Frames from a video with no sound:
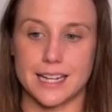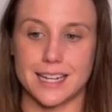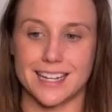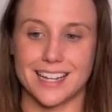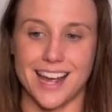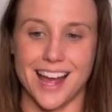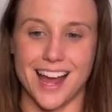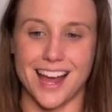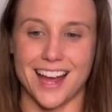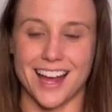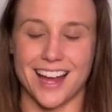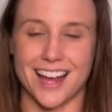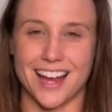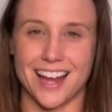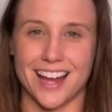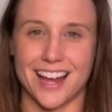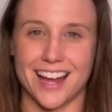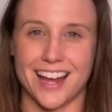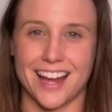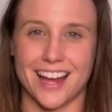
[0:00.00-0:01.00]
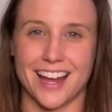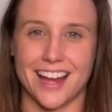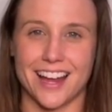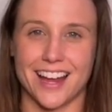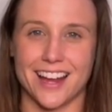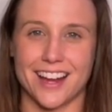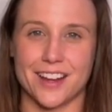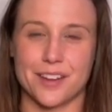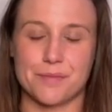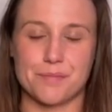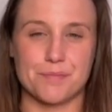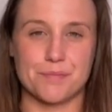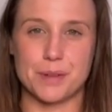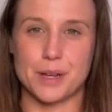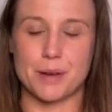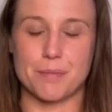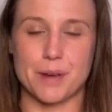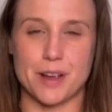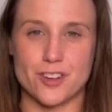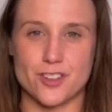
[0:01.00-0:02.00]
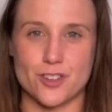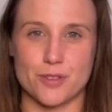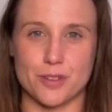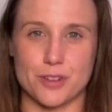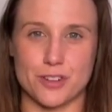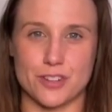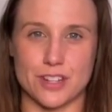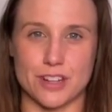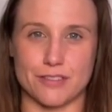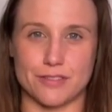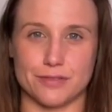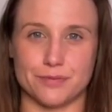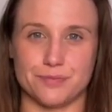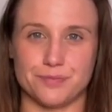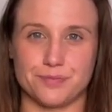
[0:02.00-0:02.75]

yeah, be compassionate with yourself.